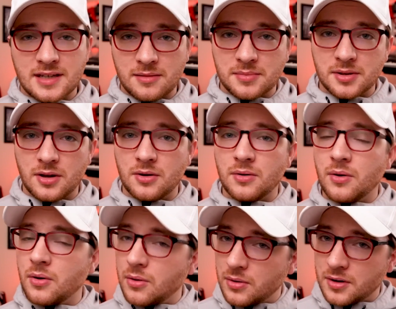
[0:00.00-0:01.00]
down below
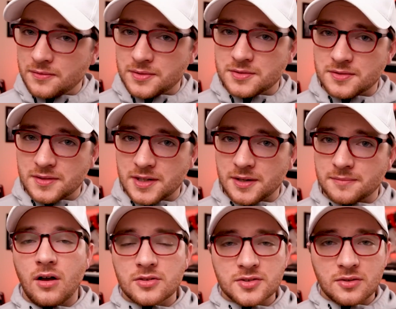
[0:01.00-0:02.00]
or in a future video.
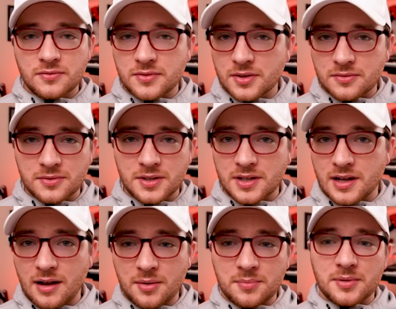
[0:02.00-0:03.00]
Also, feel free to
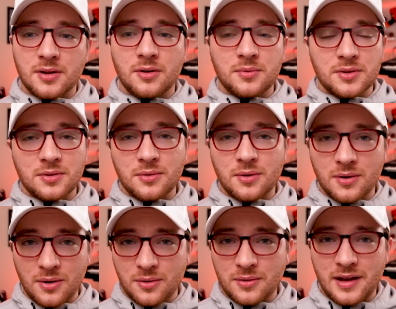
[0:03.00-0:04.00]
comment below with your
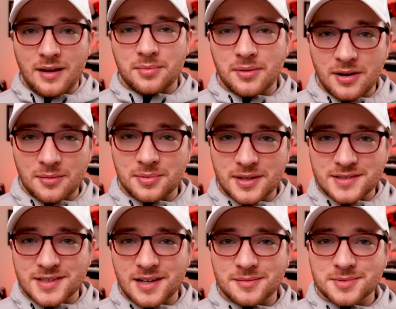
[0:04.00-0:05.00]
own Apple AirPlay
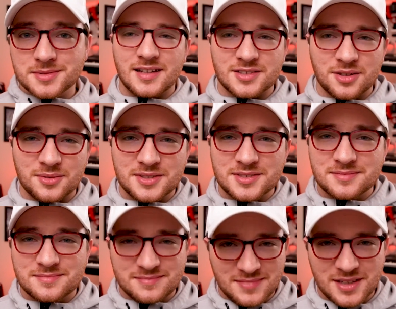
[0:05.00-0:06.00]
setups. As always,
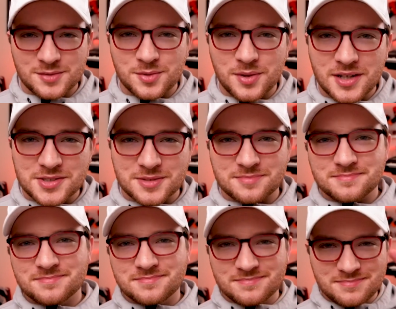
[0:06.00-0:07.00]
thanks for watching.
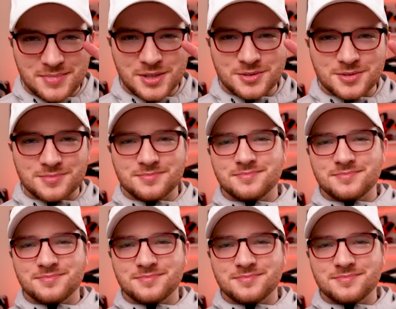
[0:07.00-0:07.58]
Peace.